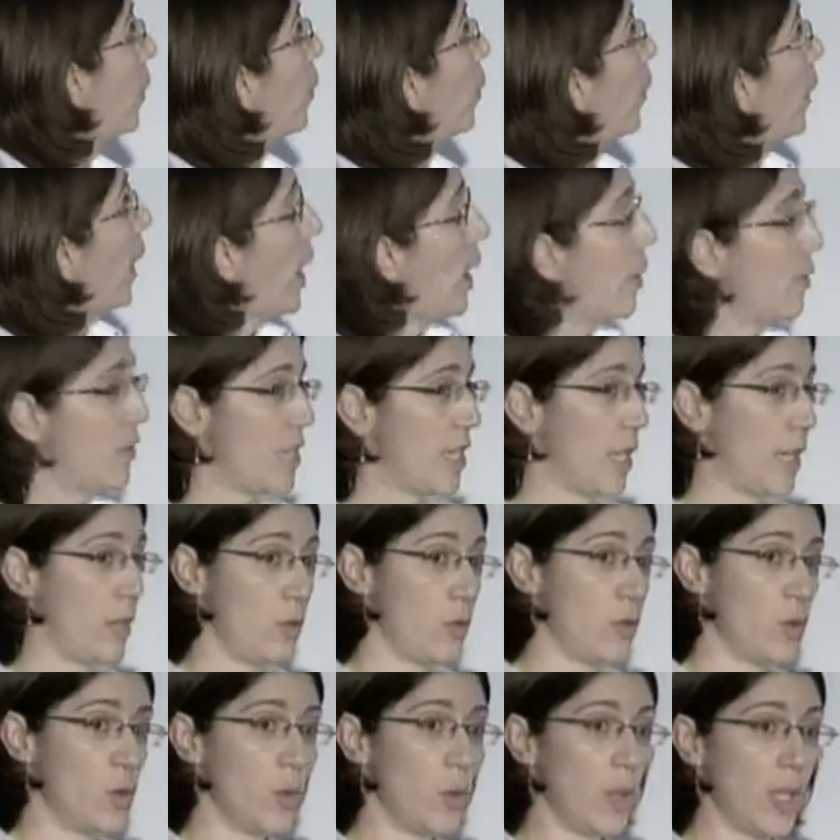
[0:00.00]
We have
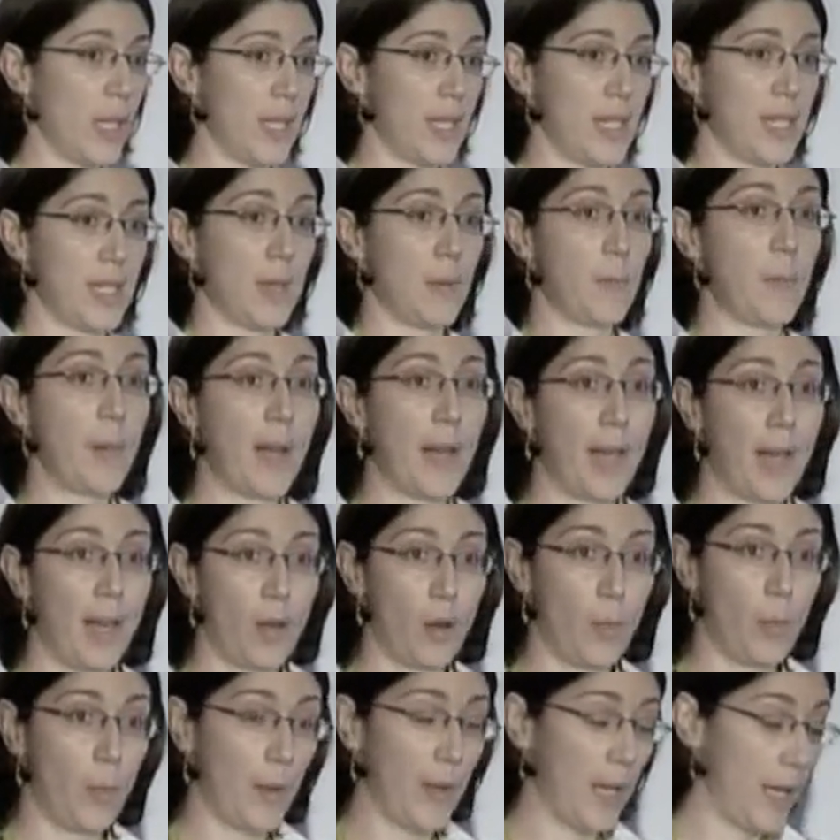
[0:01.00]
Gen 2, that is a
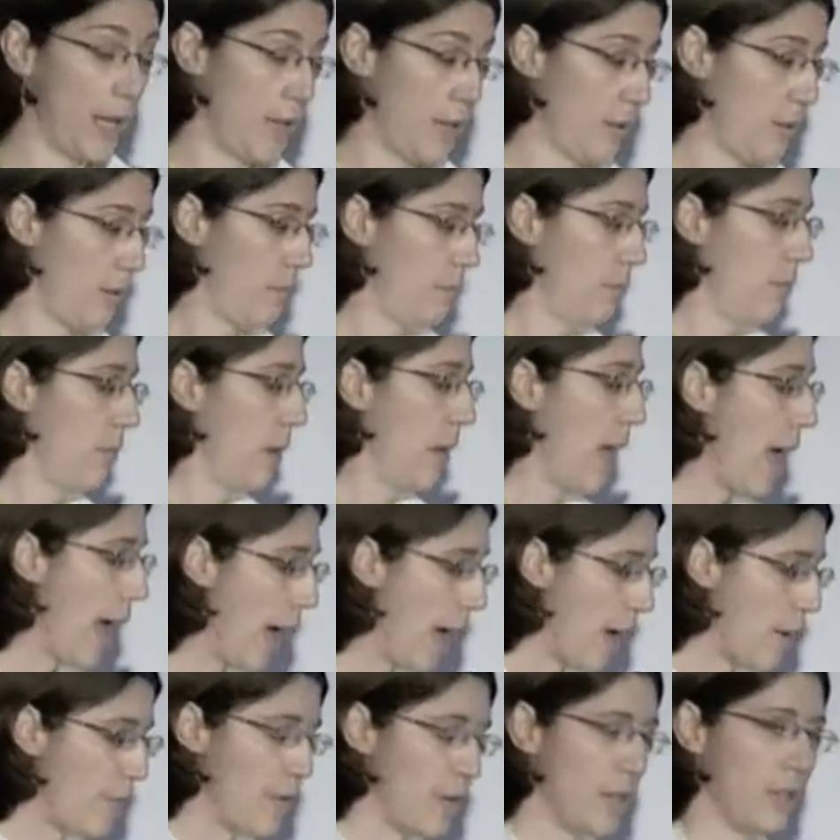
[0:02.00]
pan-European
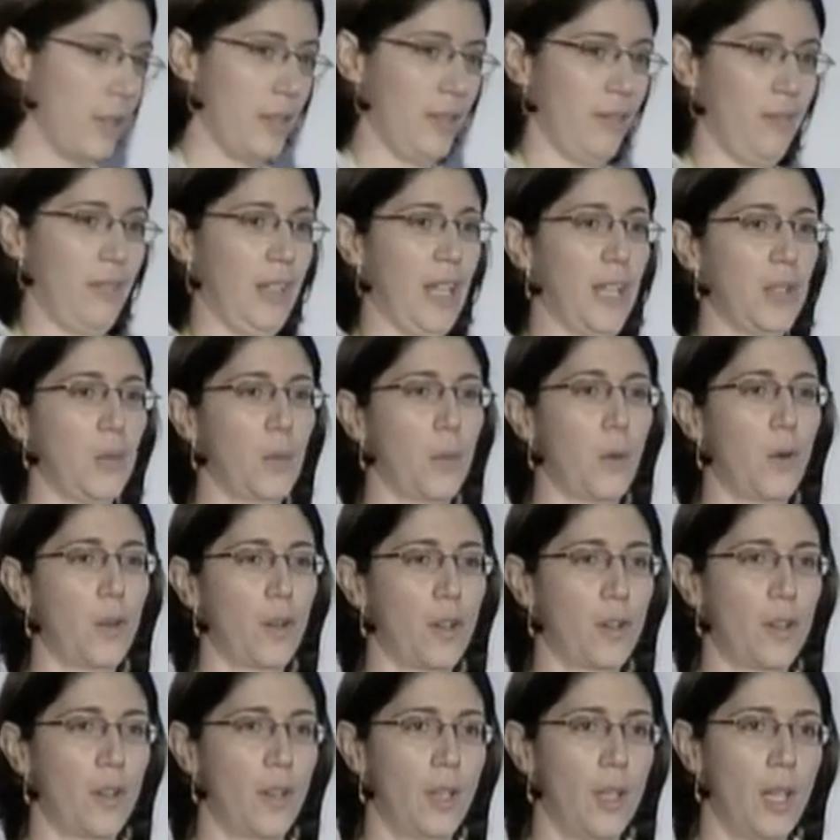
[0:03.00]
hybrid
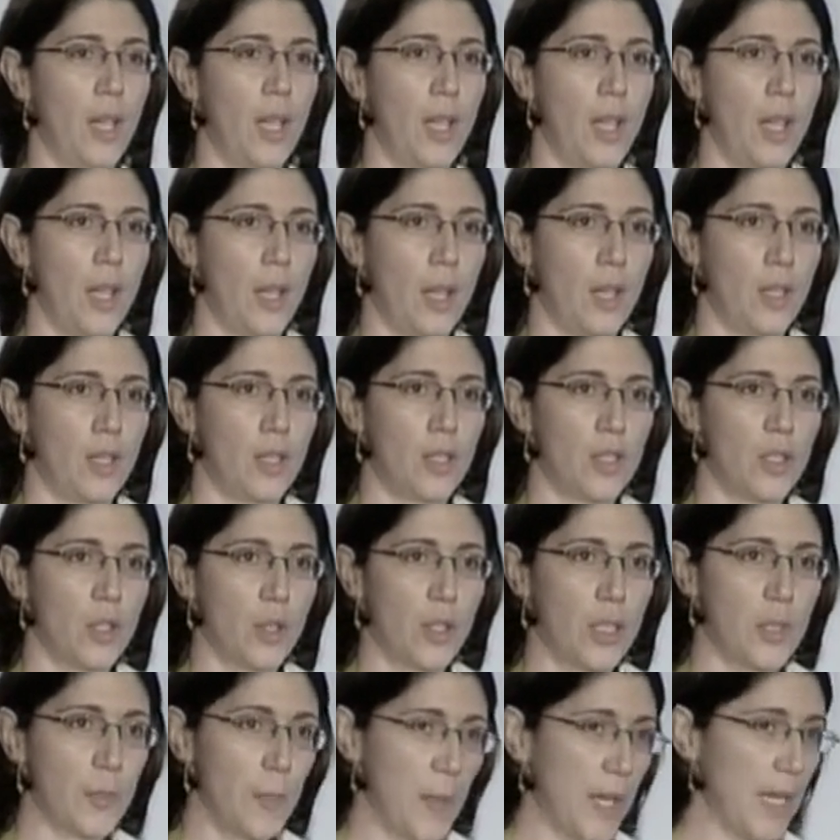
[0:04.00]
network. So
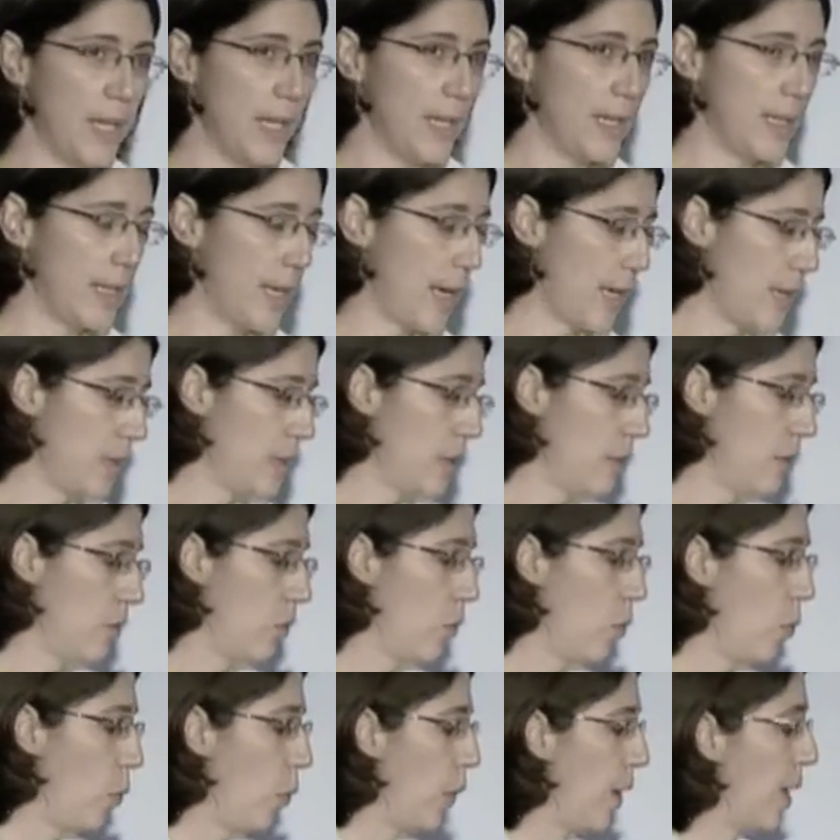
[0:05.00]
it's meaning that
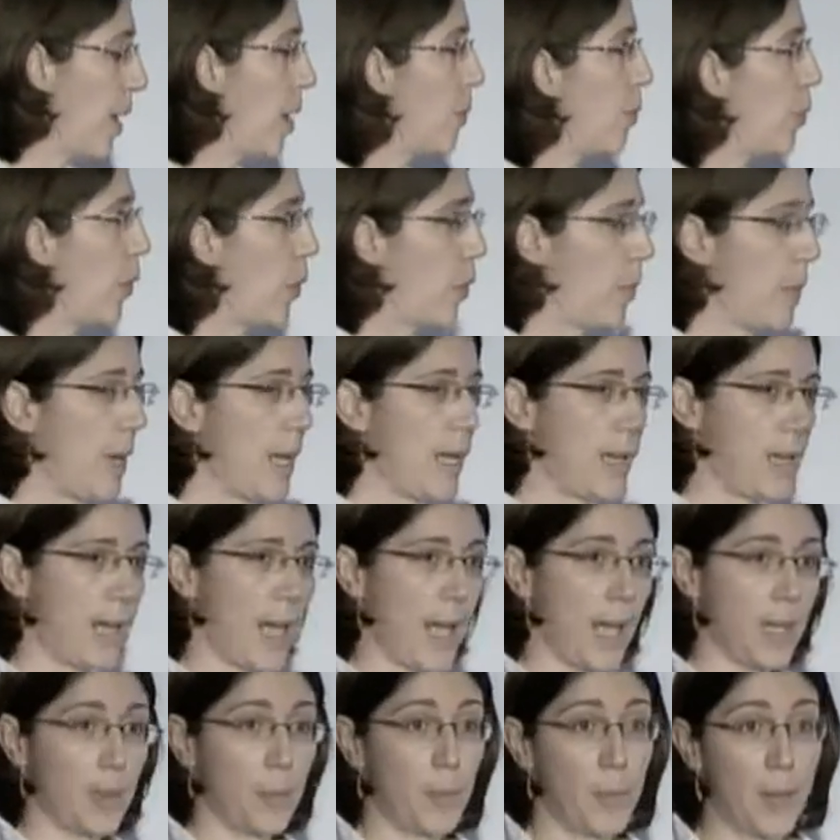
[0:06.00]
we can provide
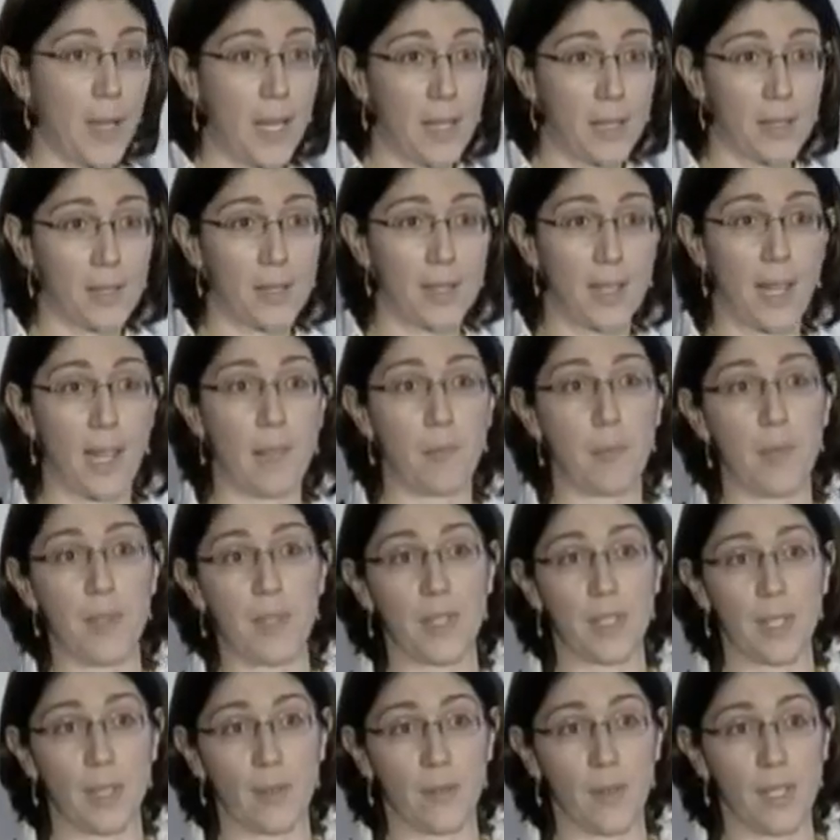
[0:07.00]
advanced
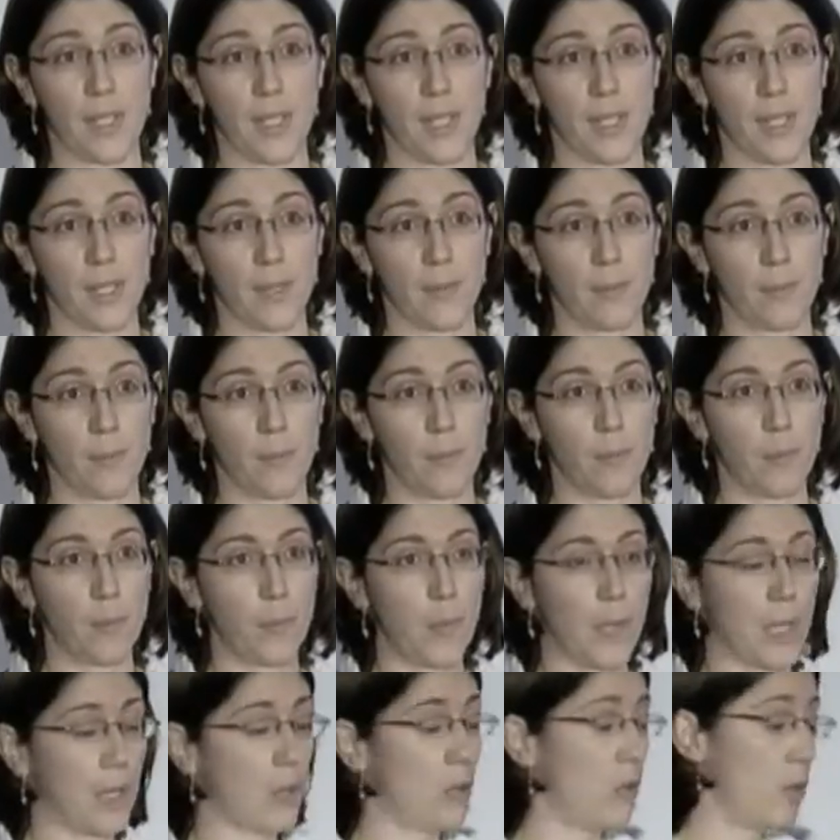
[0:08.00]
IP services,
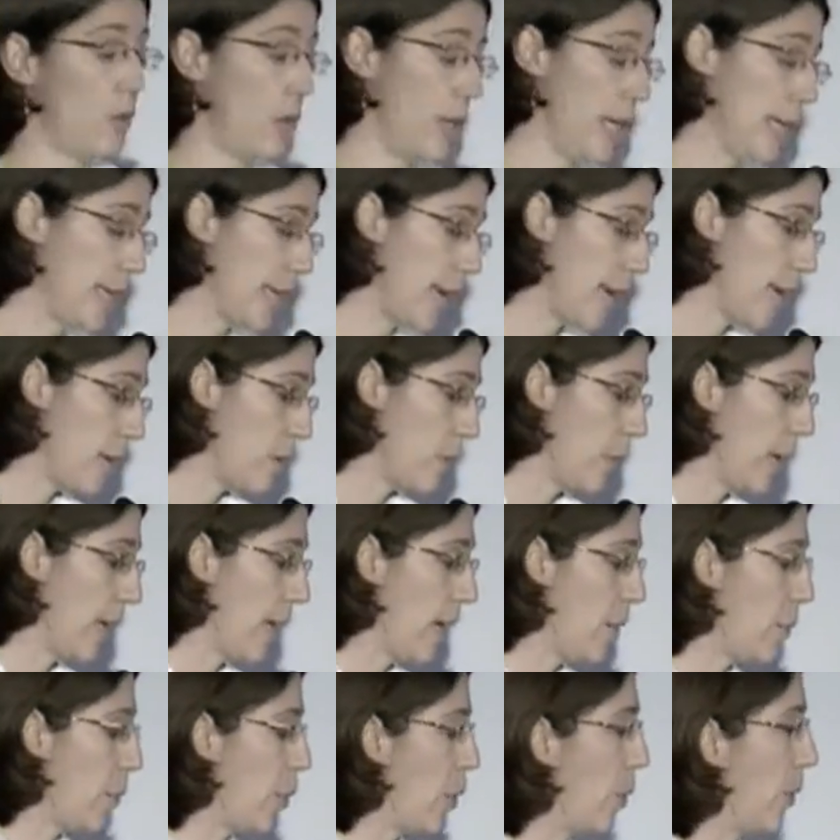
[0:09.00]
but not only that, we
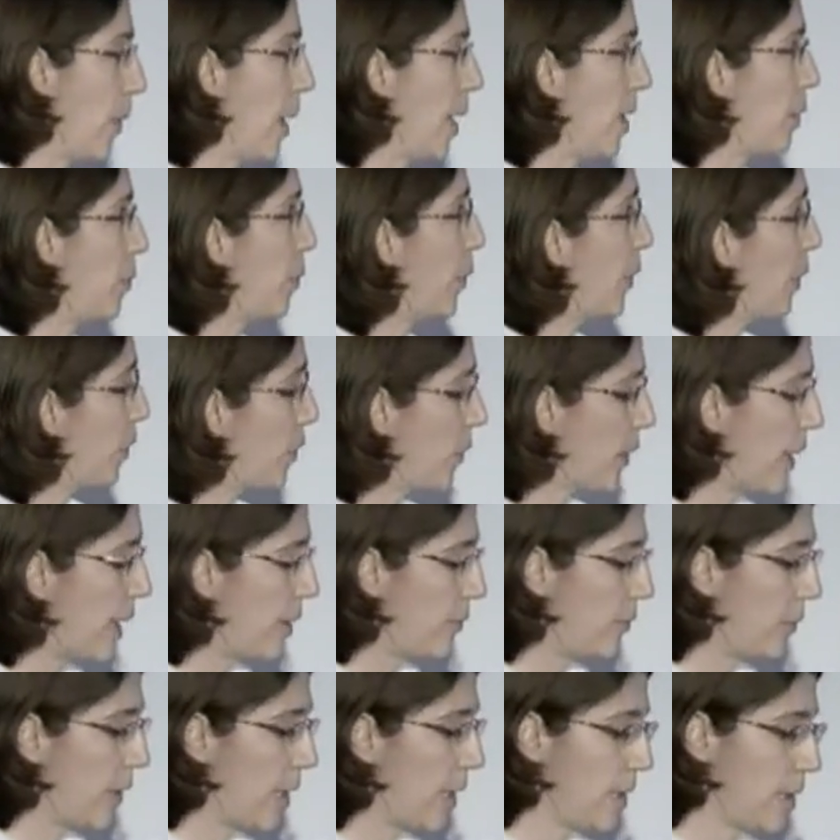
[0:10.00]
can provide pure
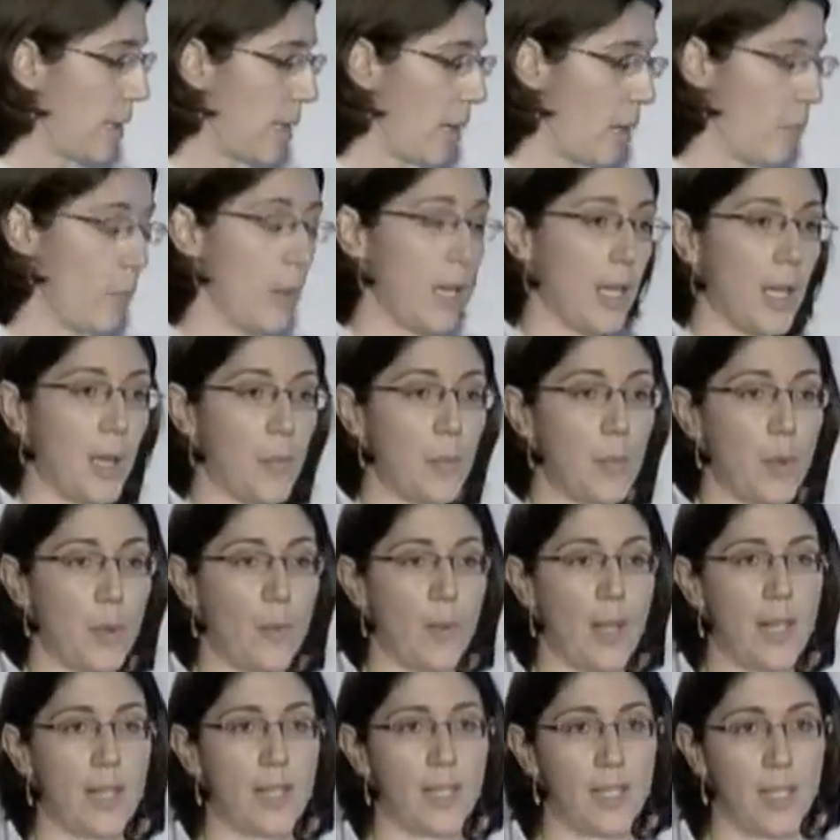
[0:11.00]
LandNet and we can
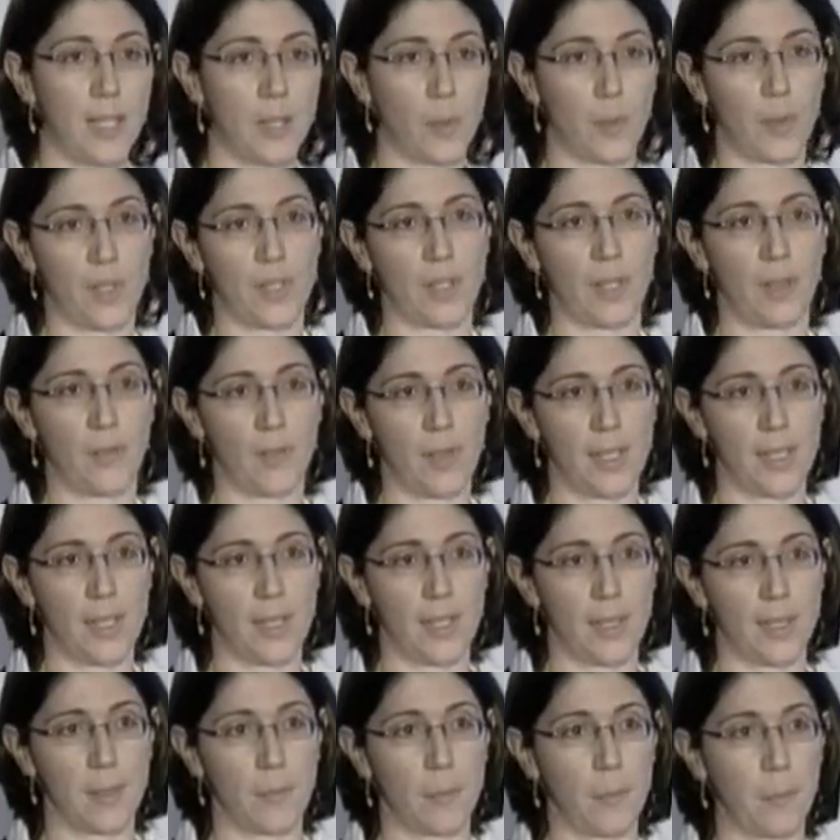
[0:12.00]
provide circuit
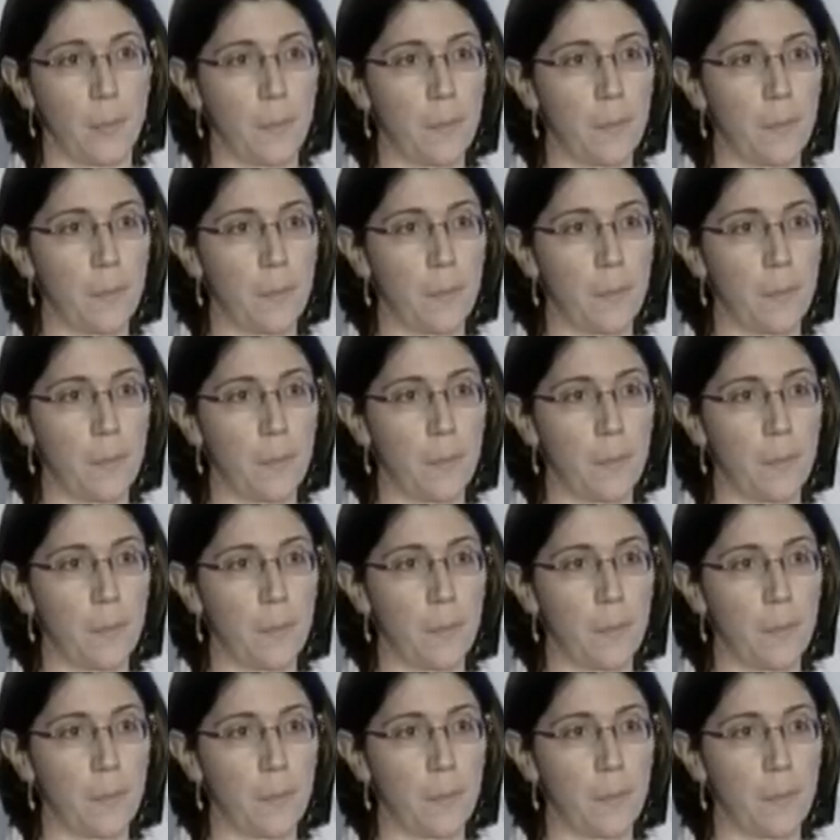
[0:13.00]
services.